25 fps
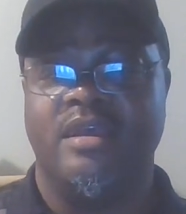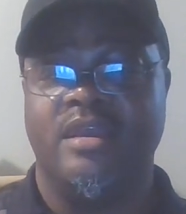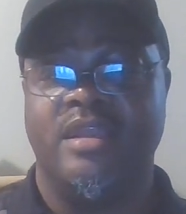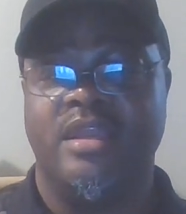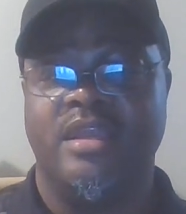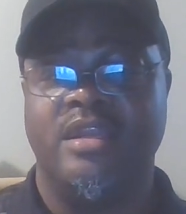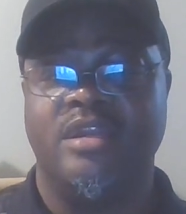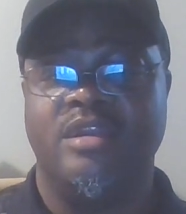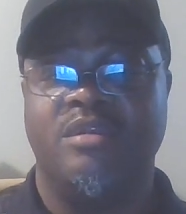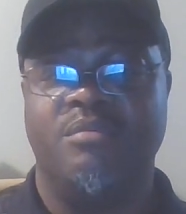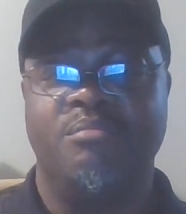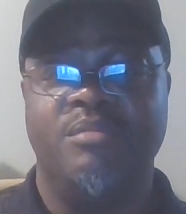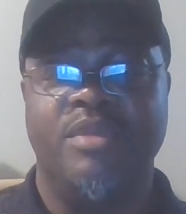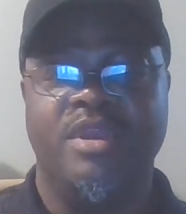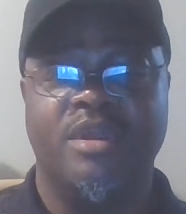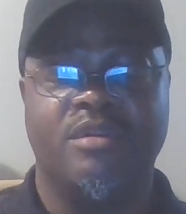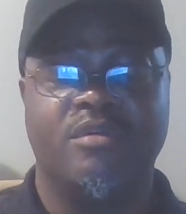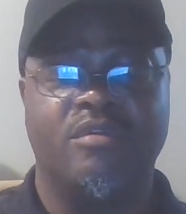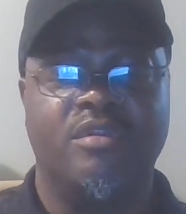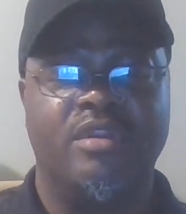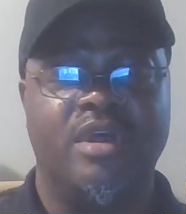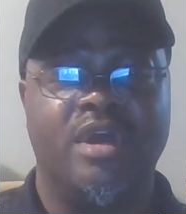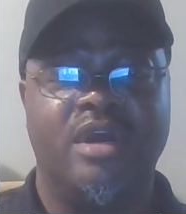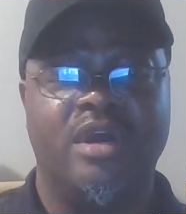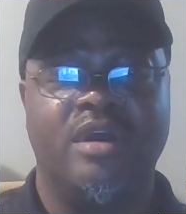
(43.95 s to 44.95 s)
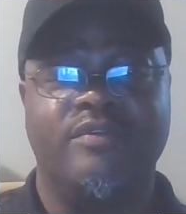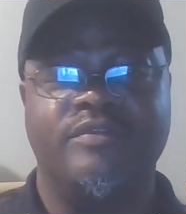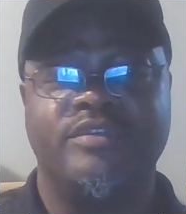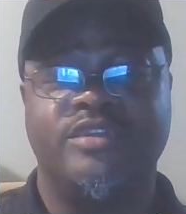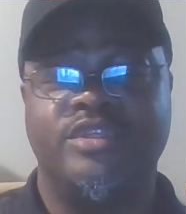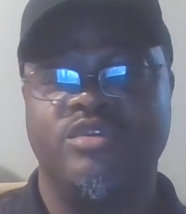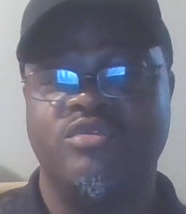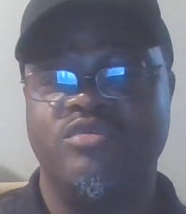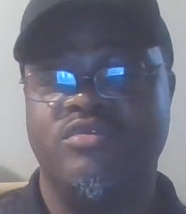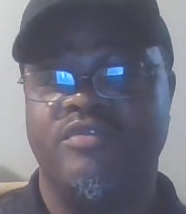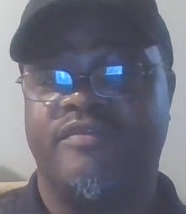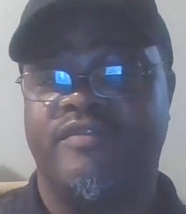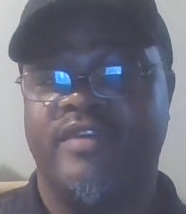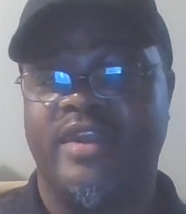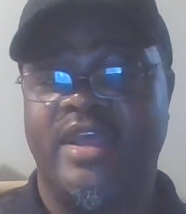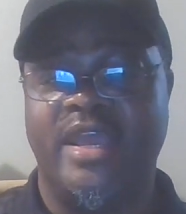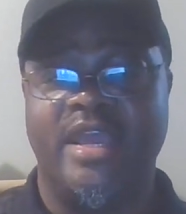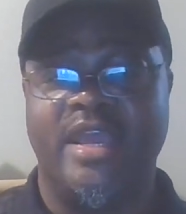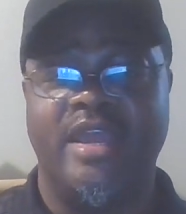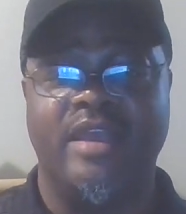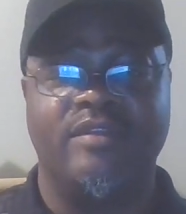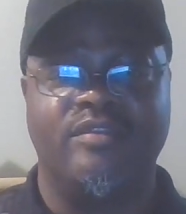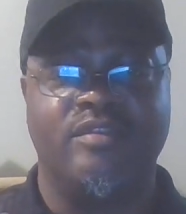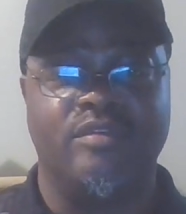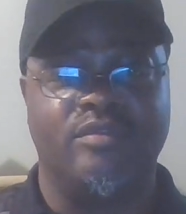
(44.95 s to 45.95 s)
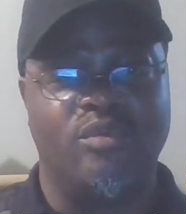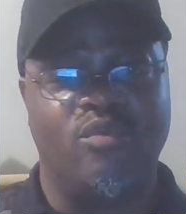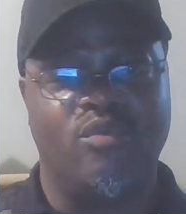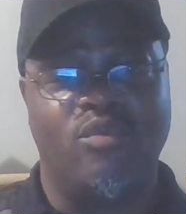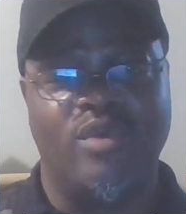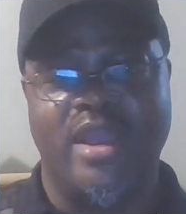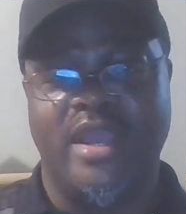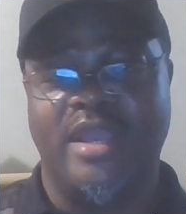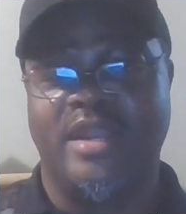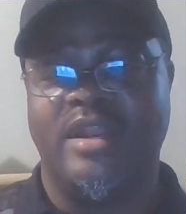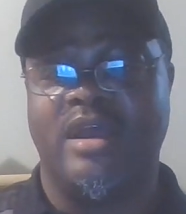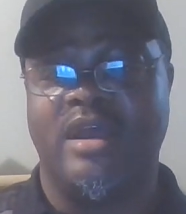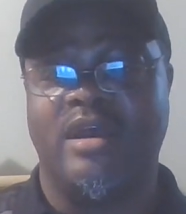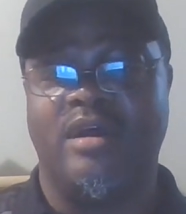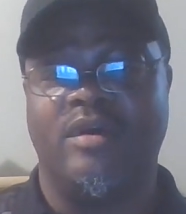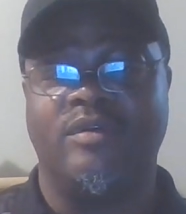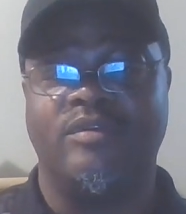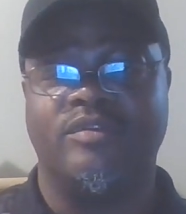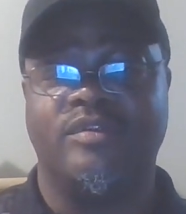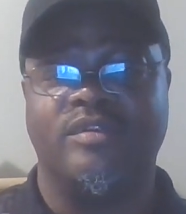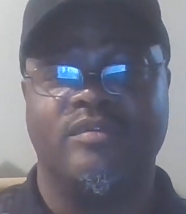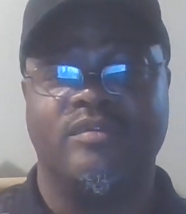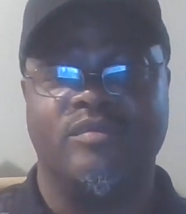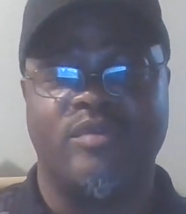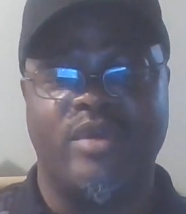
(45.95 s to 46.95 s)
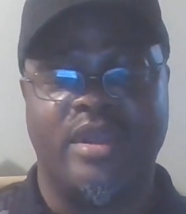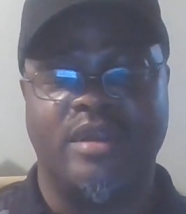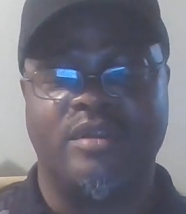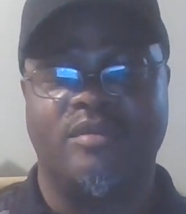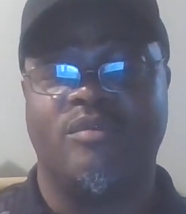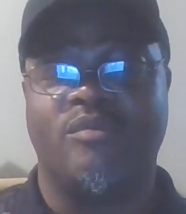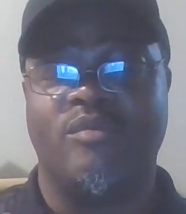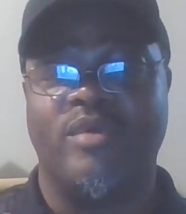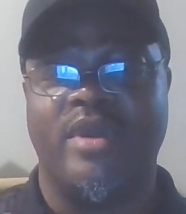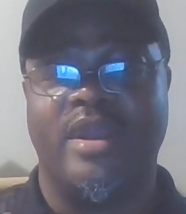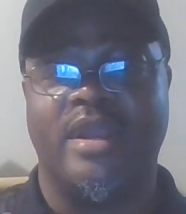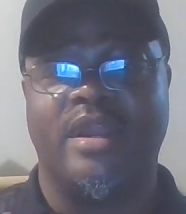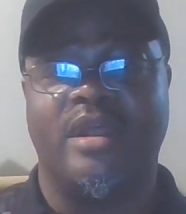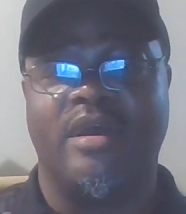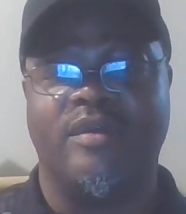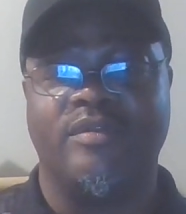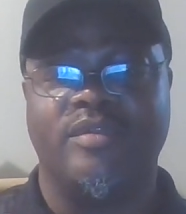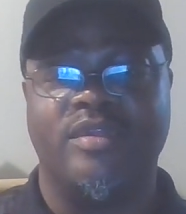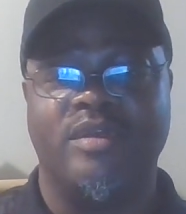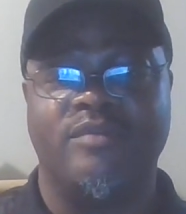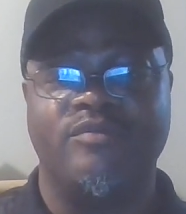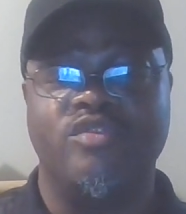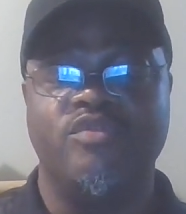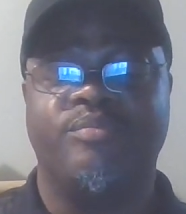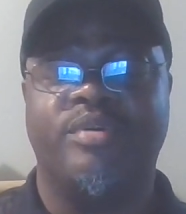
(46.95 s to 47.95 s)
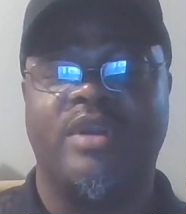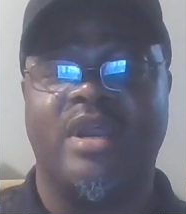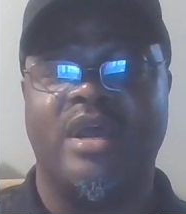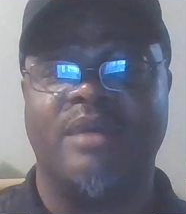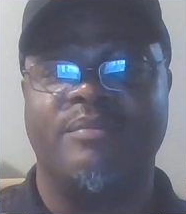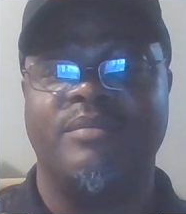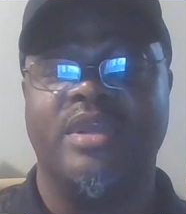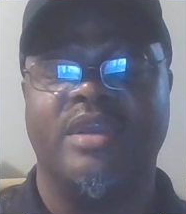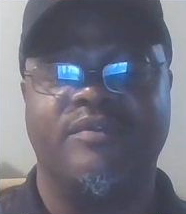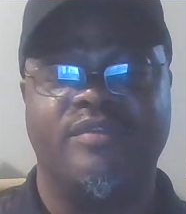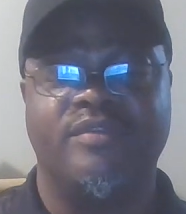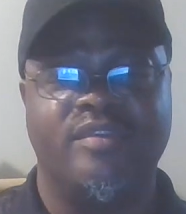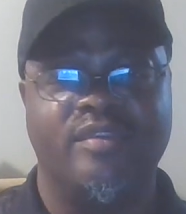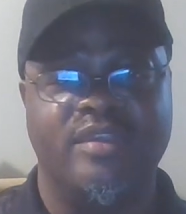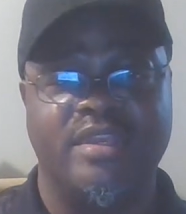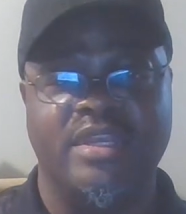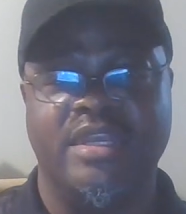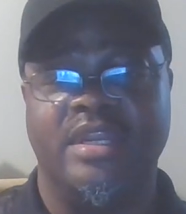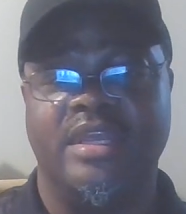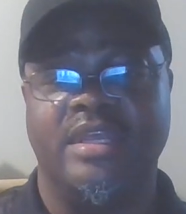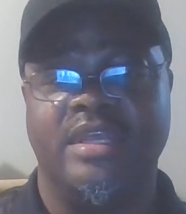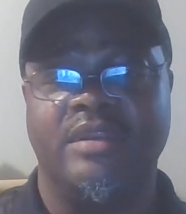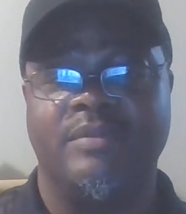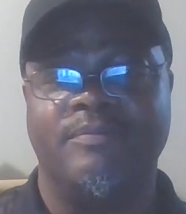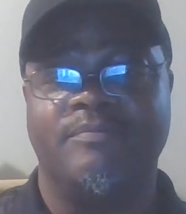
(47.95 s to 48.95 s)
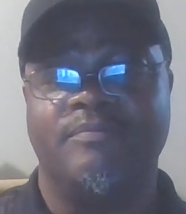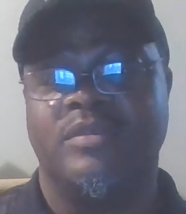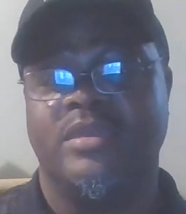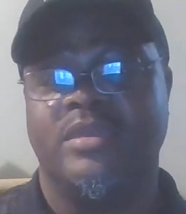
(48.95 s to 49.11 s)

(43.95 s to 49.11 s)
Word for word: in the middle of two flags in the White House, right in the White House. You probably have seen it.